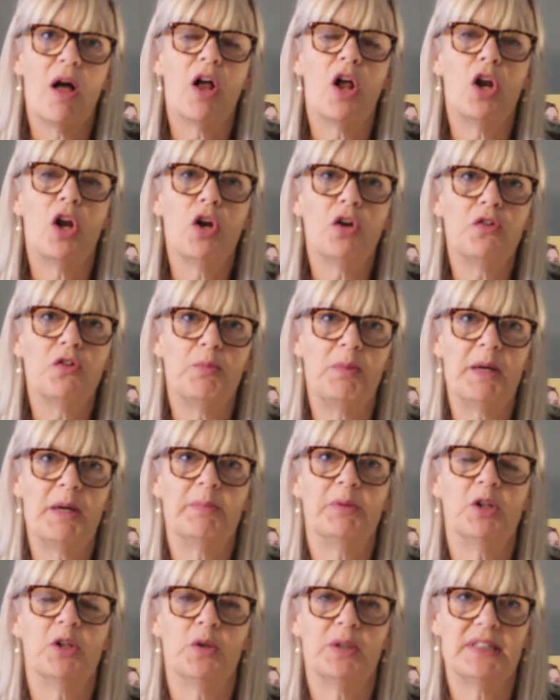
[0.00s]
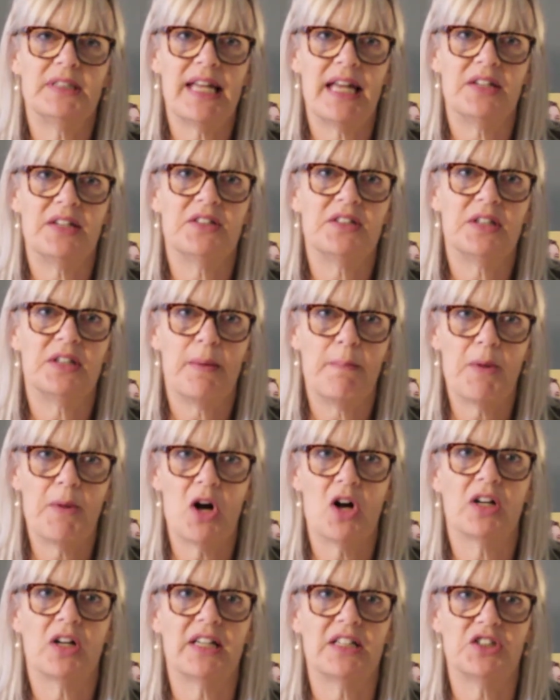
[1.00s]
a lot of people who attend
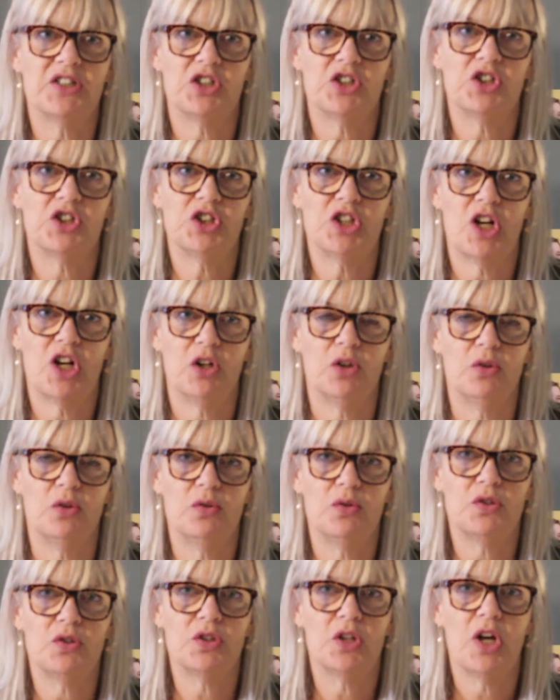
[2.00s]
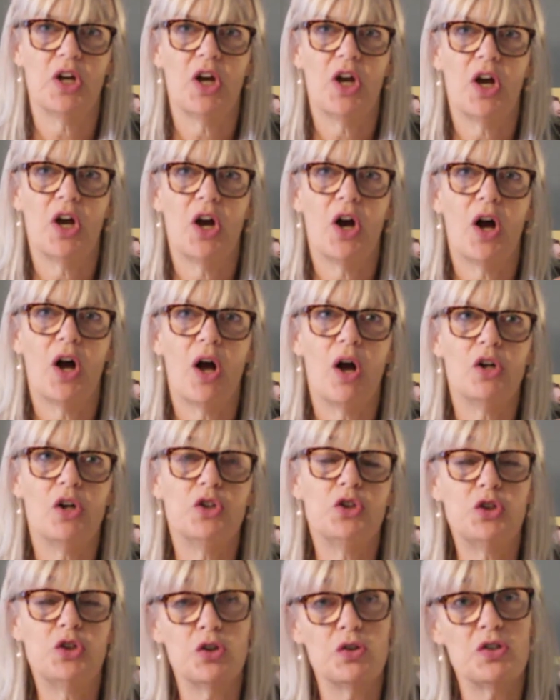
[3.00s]
markets and shows
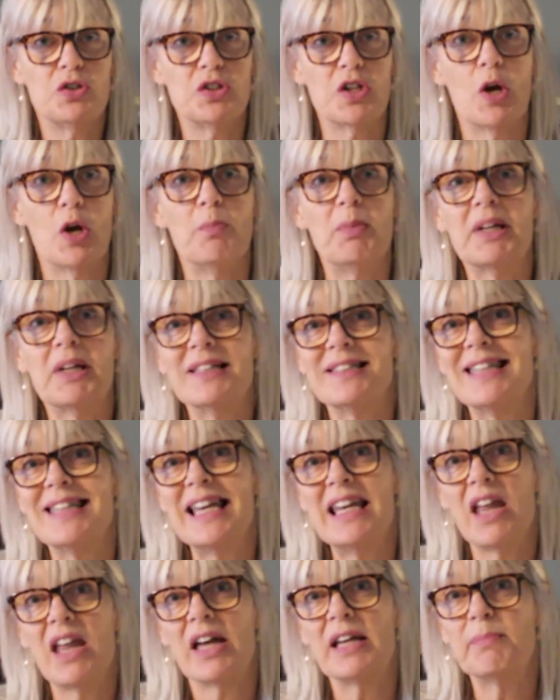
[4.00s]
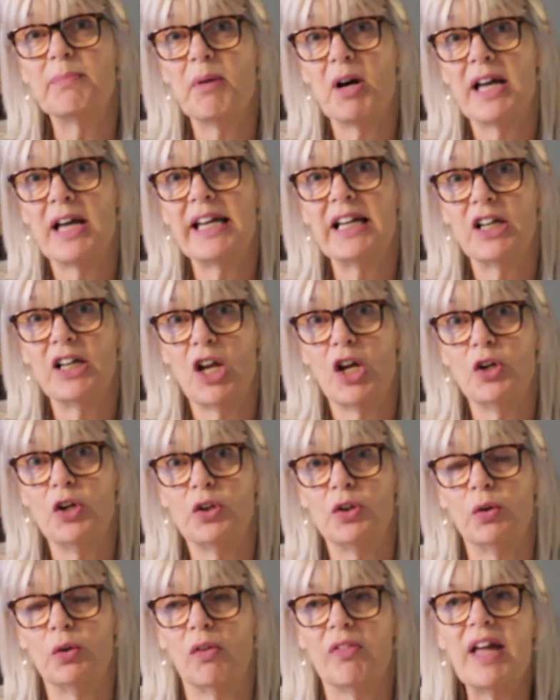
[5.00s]
do so because they like buying
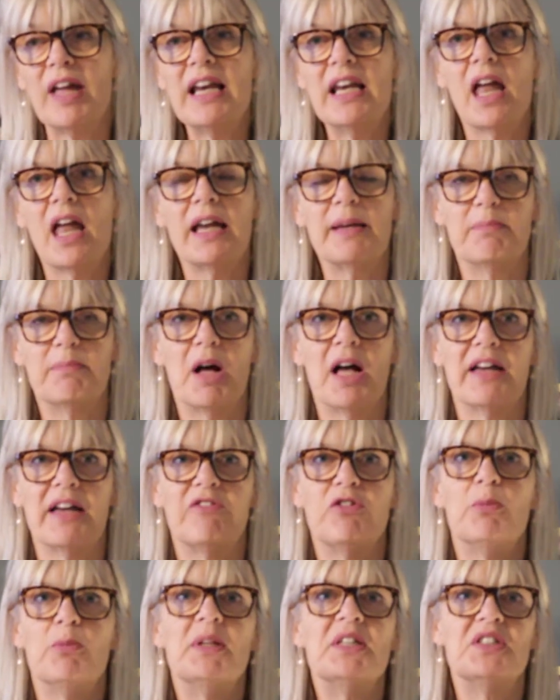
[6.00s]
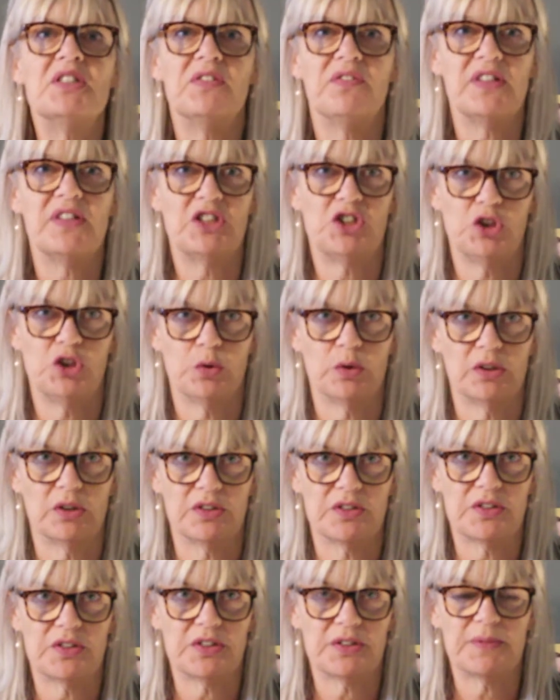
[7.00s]
local. They like buying from
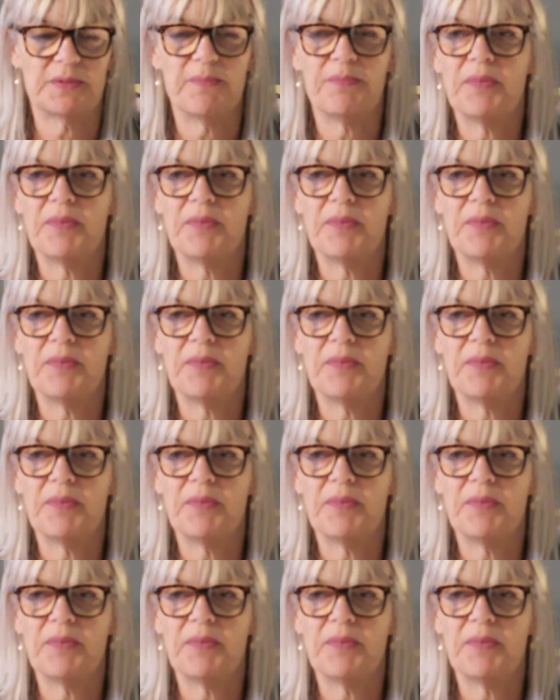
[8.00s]
individuals.